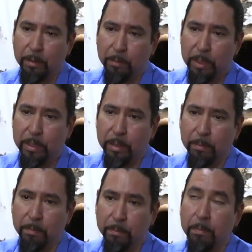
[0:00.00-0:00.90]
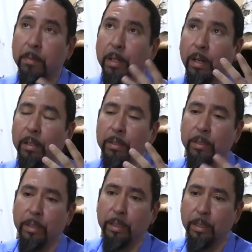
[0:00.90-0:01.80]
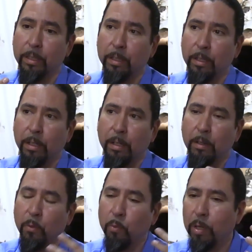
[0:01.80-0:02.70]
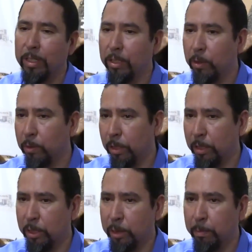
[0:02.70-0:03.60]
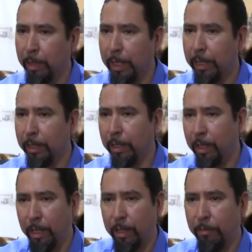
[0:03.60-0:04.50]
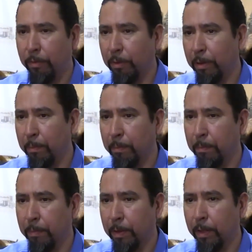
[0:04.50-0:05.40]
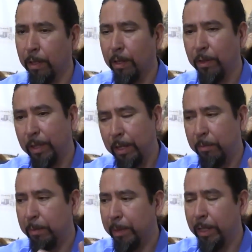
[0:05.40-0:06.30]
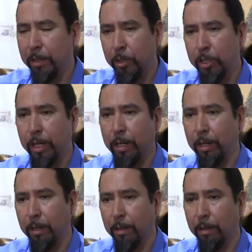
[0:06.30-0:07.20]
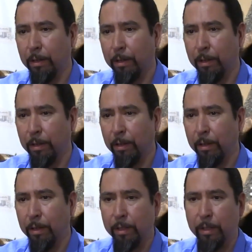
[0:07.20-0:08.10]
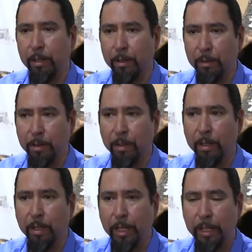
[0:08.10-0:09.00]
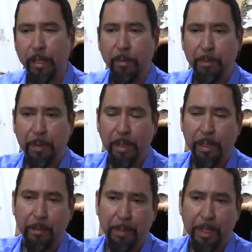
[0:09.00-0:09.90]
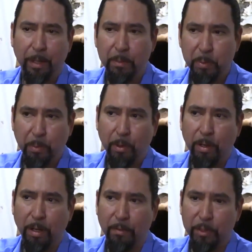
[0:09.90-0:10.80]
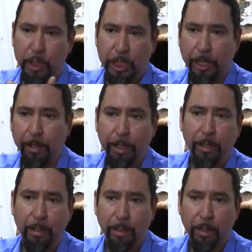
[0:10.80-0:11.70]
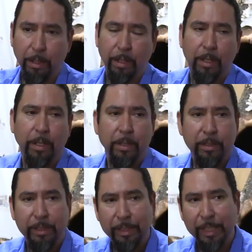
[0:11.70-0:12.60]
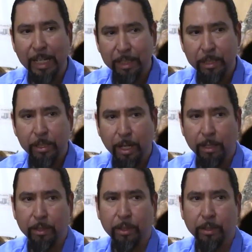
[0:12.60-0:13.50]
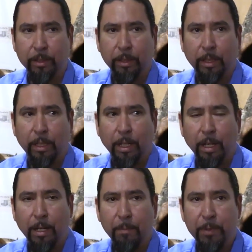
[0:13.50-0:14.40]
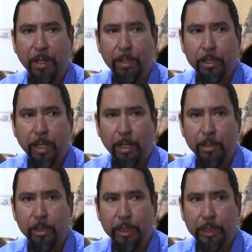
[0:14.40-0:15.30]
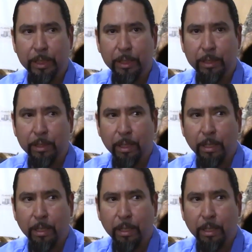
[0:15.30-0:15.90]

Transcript: wisdom, honesty. Once those are displayed in any form, then we begin to share, and then it becomes more of sharing. That's the challenge. The other challenge is,